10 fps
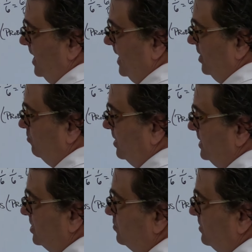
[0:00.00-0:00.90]
How do I
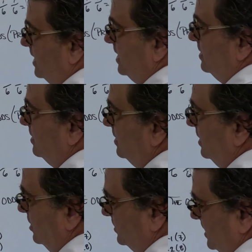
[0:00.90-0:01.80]
know that?
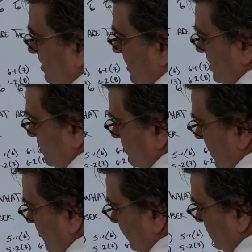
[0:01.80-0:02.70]
Here's how I know
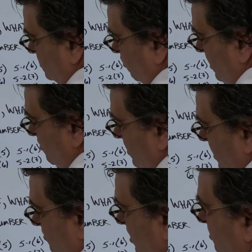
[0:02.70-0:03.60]
that. There's one way
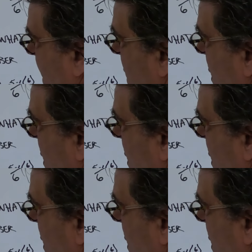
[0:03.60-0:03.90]
to roll a